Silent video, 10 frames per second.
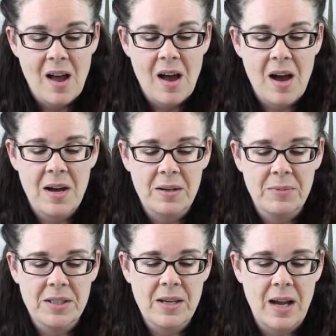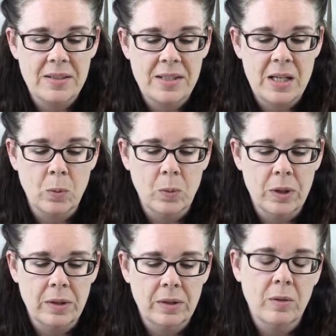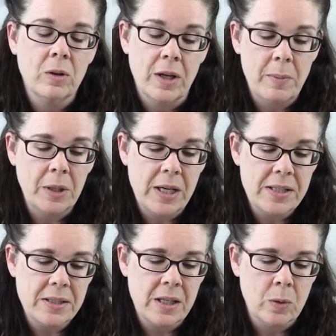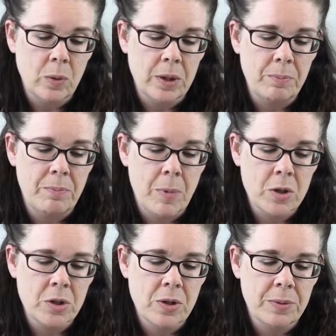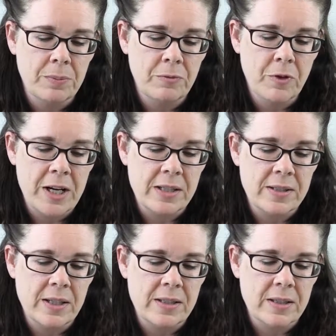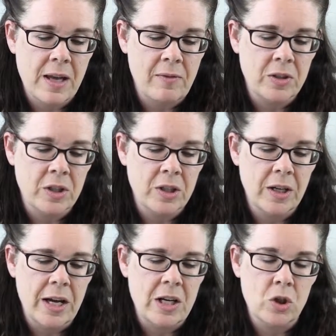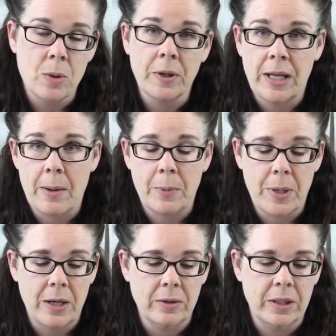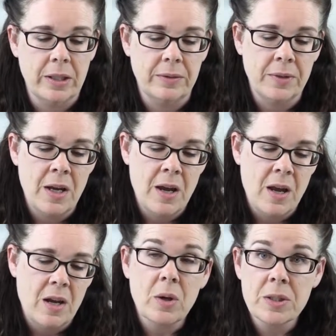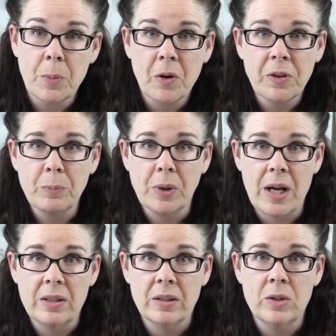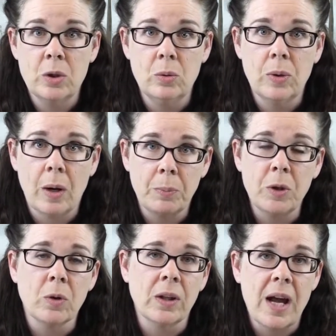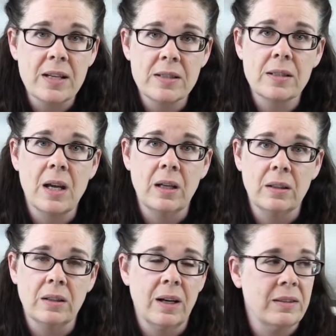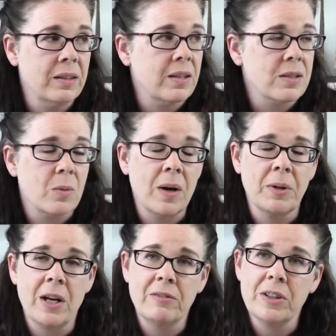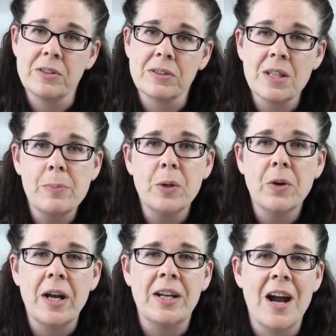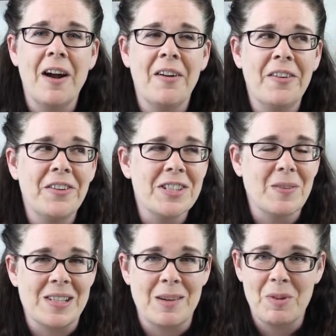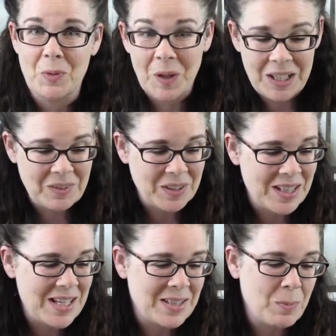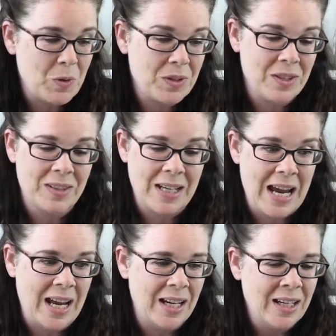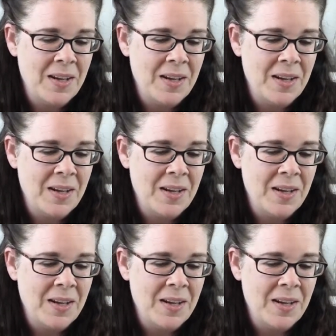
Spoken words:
This has cedarwood, or Himalayan cedarwood, marjoram, frankincense, lavender, and German chamomile in it. It's a perfect blend to help you relax, and I think that's why I'm kind of feeling sleepy right now, because I've been working with these most of the day.